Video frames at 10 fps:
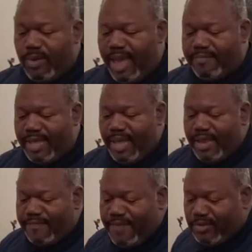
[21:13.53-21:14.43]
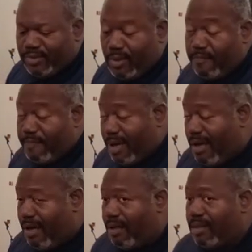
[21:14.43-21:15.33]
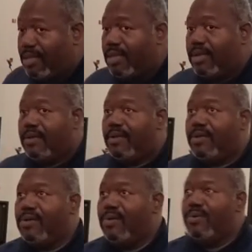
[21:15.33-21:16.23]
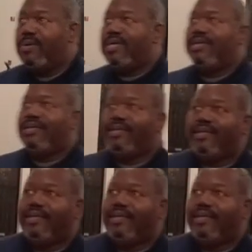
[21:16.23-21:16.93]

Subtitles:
You have the individual of Paul who,